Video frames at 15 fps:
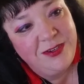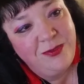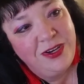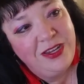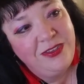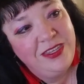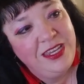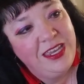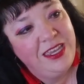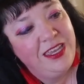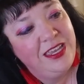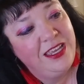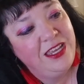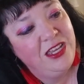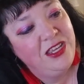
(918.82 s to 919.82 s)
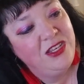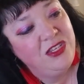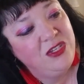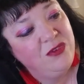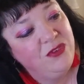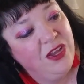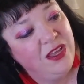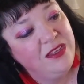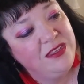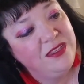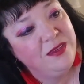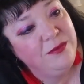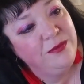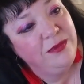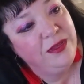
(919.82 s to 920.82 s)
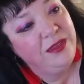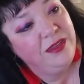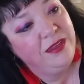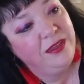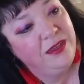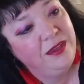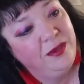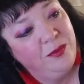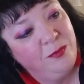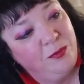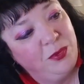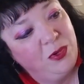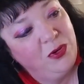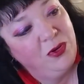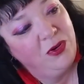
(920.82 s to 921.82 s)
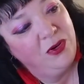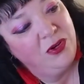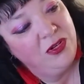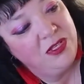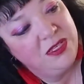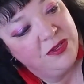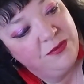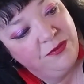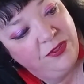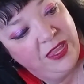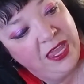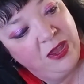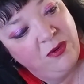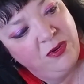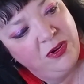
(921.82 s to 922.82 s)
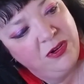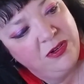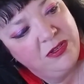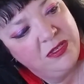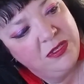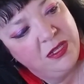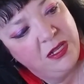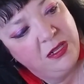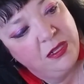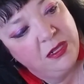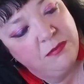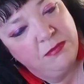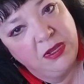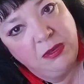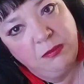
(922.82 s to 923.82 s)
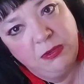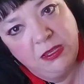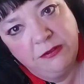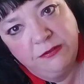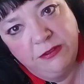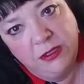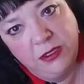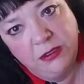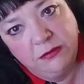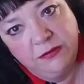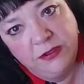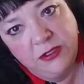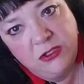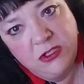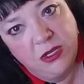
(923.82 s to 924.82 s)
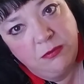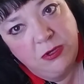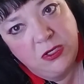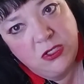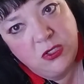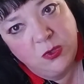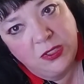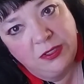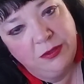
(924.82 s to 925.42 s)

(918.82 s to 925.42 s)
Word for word: around the edge. You've got some birds and flowers. I think that might be a flying fish. I'm not sure.